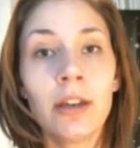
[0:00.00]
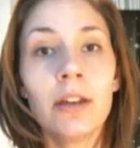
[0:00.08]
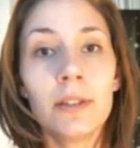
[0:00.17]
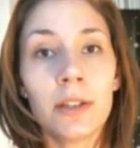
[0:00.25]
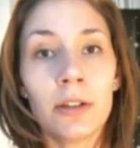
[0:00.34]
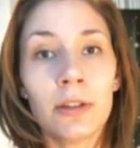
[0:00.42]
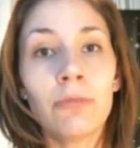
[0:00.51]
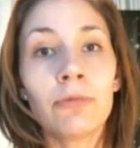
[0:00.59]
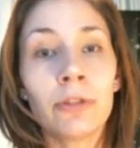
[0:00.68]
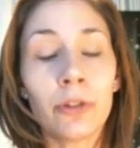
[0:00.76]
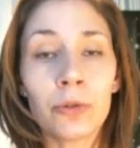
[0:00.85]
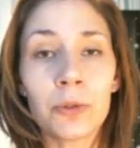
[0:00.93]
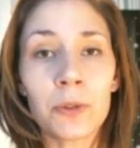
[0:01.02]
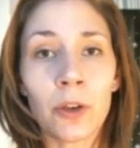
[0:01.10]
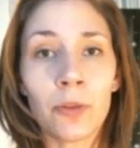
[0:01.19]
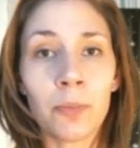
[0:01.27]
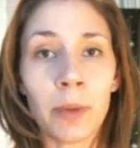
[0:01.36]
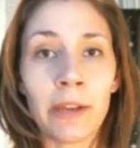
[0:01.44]
So that would also
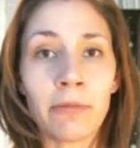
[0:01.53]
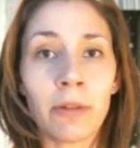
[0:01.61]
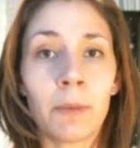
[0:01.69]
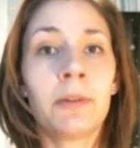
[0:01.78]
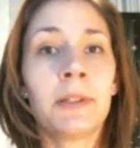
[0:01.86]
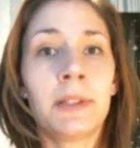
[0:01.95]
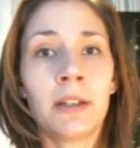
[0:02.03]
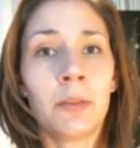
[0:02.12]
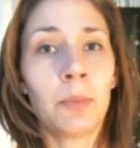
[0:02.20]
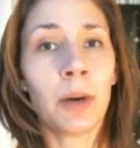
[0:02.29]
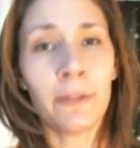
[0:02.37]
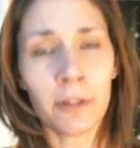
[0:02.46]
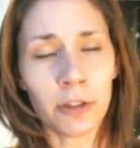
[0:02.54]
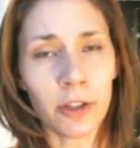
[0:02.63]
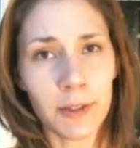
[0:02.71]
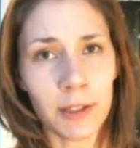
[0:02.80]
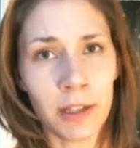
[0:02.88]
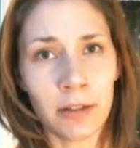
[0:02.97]
be represented by
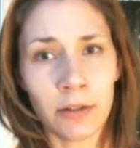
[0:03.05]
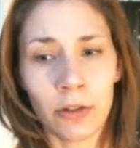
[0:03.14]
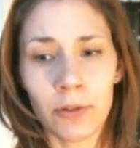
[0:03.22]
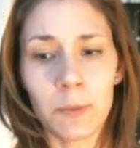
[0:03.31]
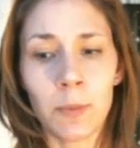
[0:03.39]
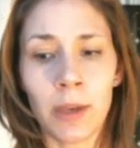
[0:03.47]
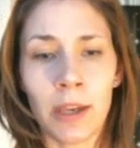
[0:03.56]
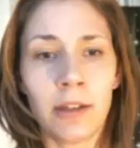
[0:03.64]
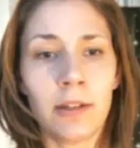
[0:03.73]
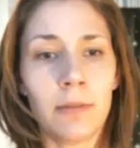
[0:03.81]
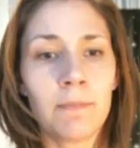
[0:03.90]
velocity and not speed.